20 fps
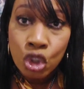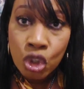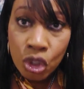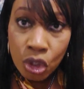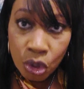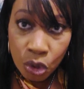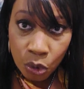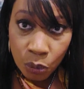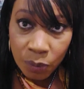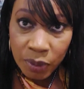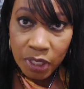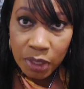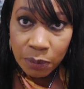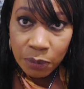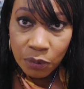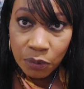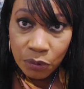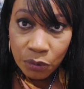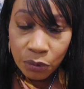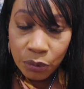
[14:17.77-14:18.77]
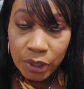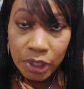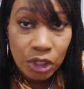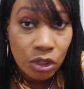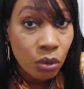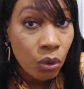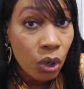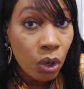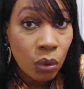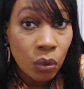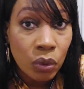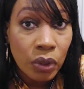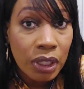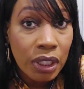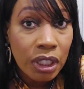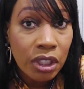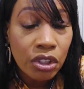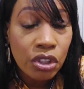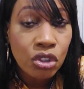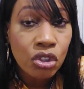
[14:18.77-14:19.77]
2 people free. You only
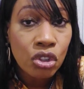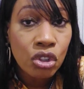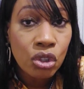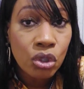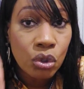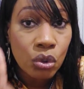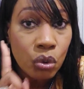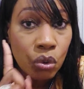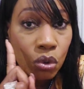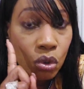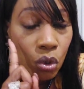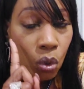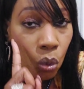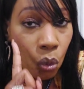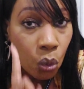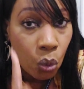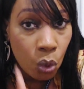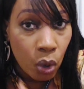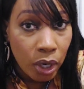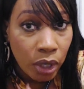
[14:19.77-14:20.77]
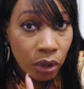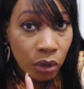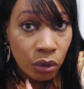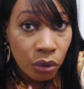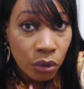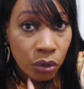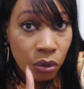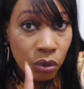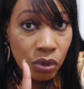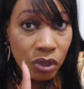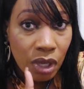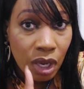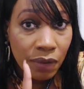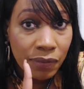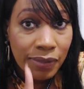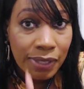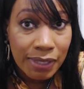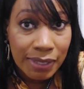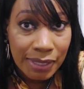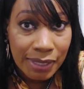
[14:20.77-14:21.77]
get to choose 1 cruise
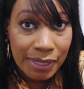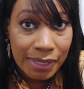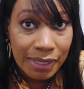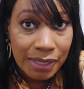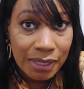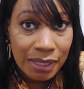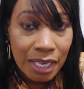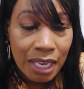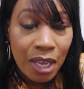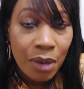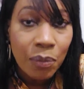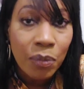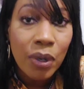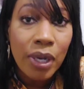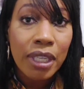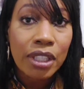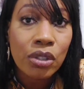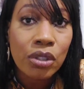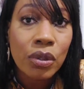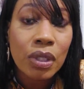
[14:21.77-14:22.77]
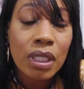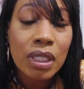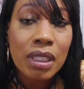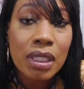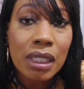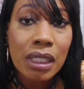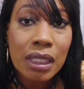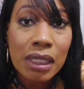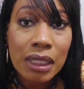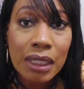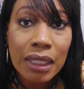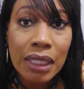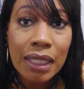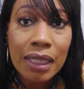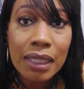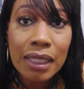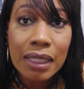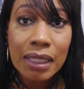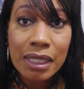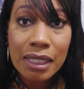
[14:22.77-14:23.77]
off the list, but you need to look
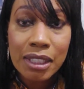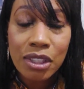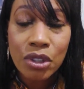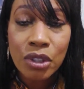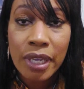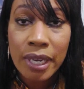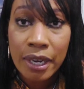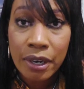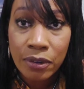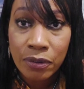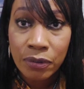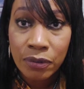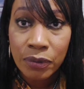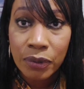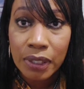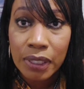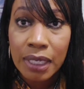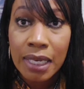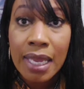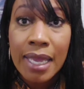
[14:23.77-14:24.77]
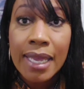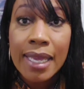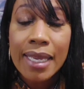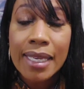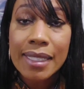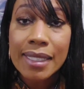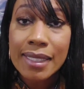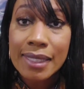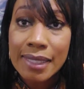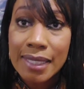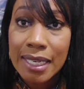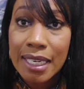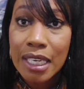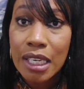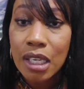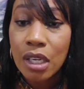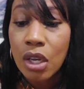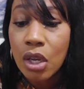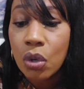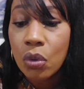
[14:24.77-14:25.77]
at the list carefully and
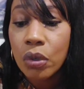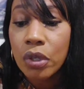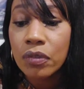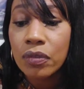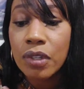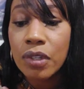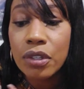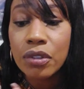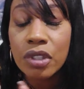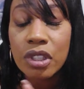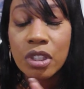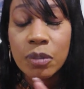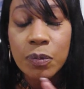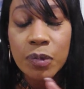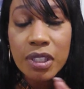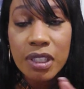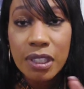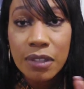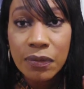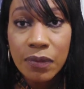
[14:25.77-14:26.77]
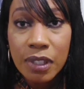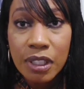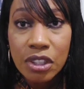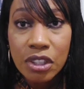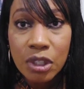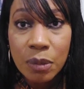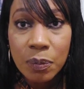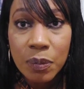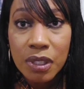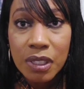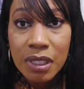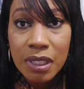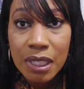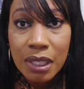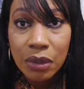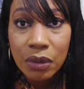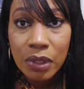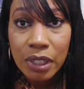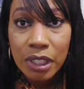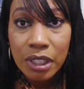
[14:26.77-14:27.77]
see if there's a specific ship and
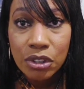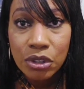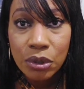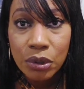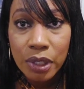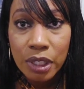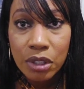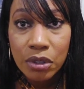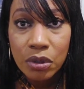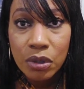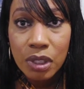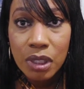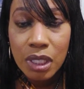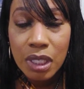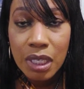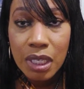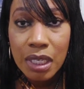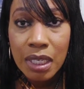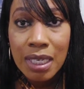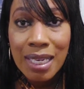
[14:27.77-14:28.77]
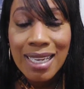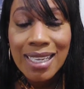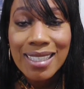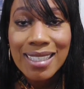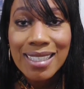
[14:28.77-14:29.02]
sail date you're interested in.